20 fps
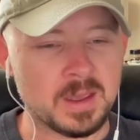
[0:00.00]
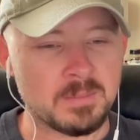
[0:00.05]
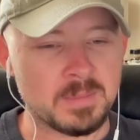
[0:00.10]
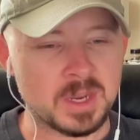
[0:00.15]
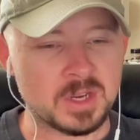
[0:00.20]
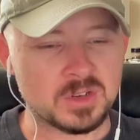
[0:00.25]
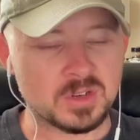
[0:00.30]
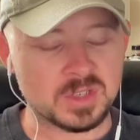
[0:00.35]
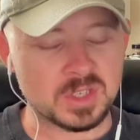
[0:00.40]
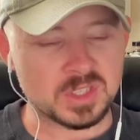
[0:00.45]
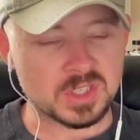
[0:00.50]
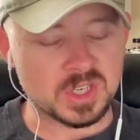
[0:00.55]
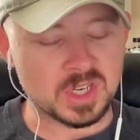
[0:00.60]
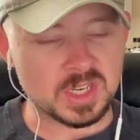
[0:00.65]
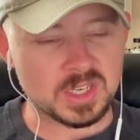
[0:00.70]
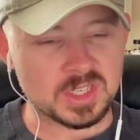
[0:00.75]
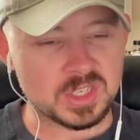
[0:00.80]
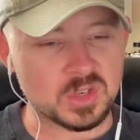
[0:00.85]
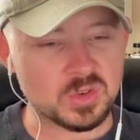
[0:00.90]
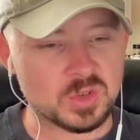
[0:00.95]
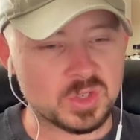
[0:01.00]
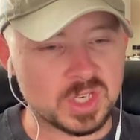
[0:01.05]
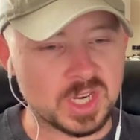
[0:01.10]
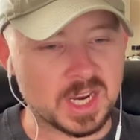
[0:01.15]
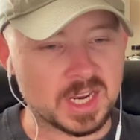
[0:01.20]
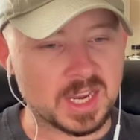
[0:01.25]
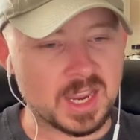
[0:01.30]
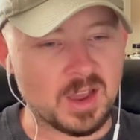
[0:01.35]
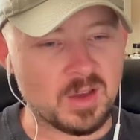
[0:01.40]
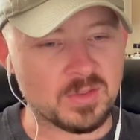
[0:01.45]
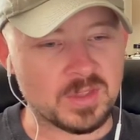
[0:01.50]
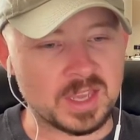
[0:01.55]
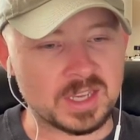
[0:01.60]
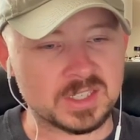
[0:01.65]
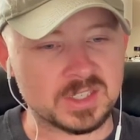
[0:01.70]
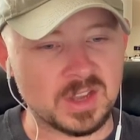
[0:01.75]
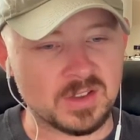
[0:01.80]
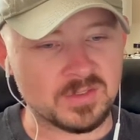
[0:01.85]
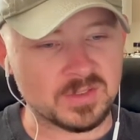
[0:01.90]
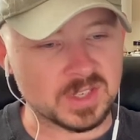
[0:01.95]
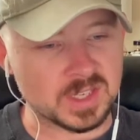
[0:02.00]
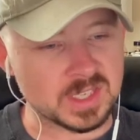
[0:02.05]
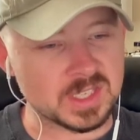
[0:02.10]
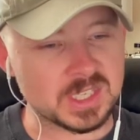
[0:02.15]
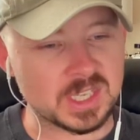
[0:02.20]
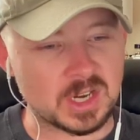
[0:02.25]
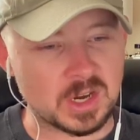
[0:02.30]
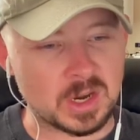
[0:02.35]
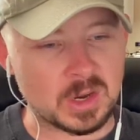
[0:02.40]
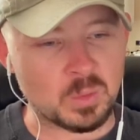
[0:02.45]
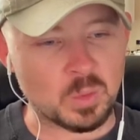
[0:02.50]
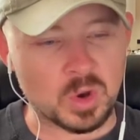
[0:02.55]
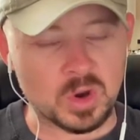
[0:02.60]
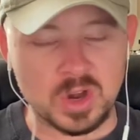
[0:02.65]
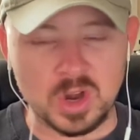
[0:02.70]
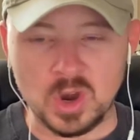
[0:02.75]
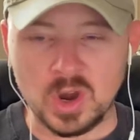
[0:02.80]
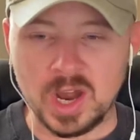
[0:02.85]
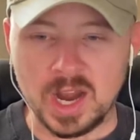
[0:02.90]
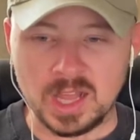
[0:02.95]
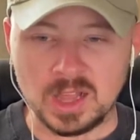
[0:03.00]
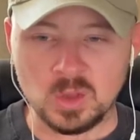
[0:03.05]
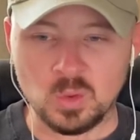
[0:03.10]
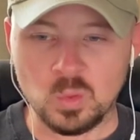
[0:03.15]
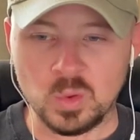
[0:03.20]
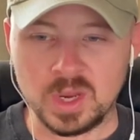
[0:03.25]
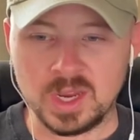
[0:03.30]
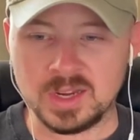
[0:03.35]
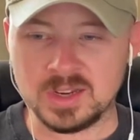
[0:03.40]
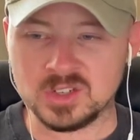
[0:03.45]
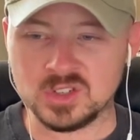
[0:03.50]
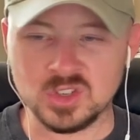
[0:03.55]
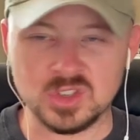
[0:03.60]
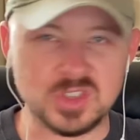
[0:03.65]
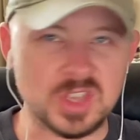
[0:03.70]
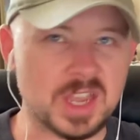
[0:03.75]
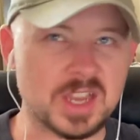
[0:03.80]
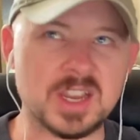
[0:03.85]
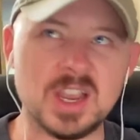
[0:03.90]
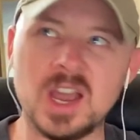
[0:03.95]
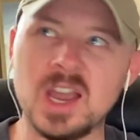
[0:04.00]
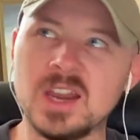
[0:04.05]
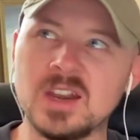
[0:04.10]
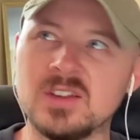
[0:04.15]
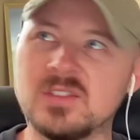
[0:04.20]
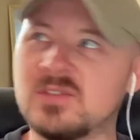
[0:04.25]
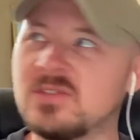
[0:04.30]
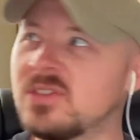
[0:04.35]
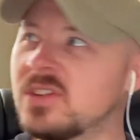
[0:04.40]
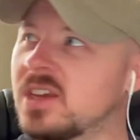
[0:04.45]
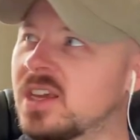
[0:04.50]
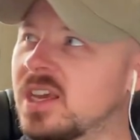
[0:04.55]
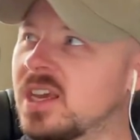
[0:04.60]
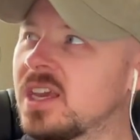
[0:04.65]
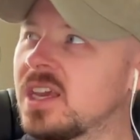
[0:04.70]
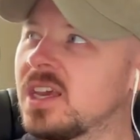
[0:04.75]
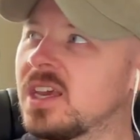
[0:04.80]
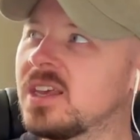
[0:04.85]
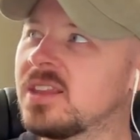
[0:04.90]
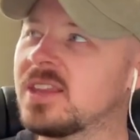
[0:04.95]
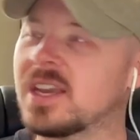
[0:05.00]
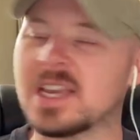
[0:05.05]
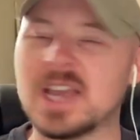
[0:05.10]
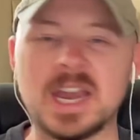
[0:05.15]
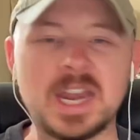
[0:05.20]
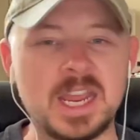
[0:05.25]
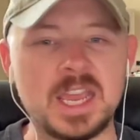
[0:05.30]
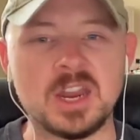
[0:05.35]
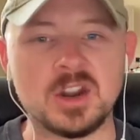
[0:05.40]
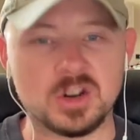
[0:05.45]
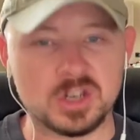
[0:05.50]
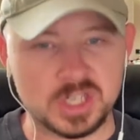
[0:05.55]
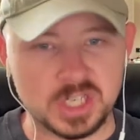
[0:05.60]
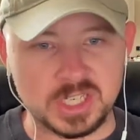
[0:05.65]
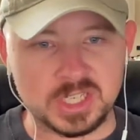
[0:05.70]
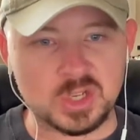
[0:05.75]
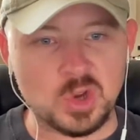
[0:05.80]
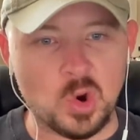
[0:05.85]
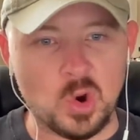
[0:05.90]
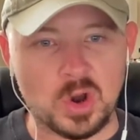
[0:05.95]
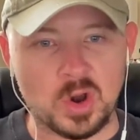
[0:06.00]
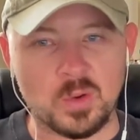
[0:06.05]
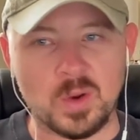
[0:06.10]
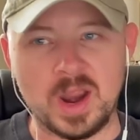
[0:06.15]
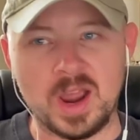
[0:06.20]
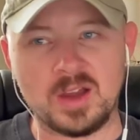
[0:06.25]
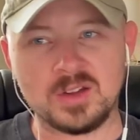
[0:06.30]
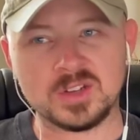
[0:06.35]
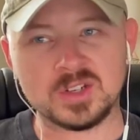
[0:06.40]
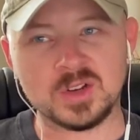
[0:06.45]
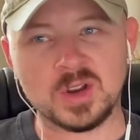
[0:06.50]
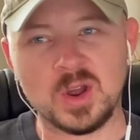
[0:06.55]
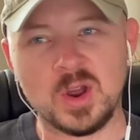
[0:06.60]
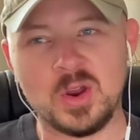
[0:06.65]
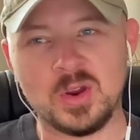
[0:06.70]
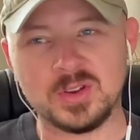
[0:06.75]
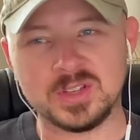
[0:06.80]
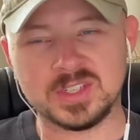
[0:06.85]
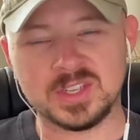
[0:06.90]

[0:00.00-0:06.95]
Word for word: Be interesting to check out that stuff, considering we're near Halloween. It's just that kind of energy is going around, you know?